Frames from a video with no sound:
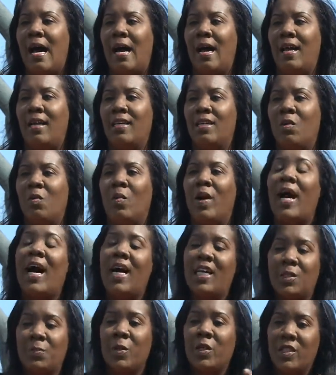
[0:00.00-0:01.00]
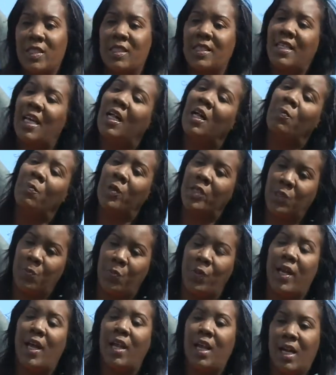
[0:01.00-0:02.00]
And we asked persons to help us
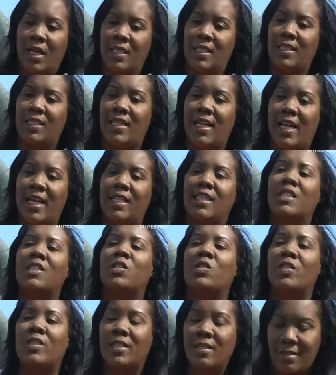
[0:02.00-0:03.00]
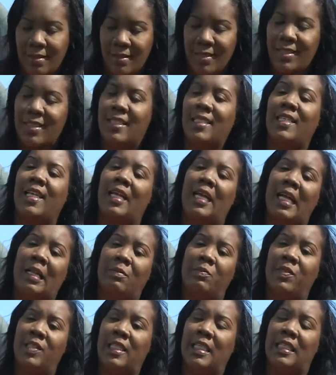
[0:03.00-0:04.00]
pray along this line to, to see,
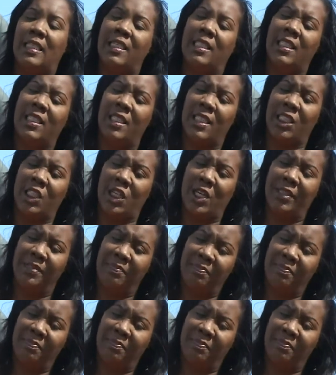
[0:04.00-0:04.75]
help seal the decision.